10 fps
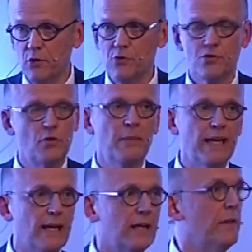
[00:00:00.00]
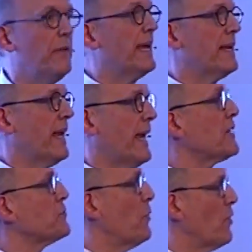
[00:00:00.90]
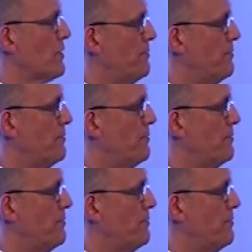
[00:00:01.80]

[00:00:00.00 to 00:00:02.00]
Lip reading: used to be the main export.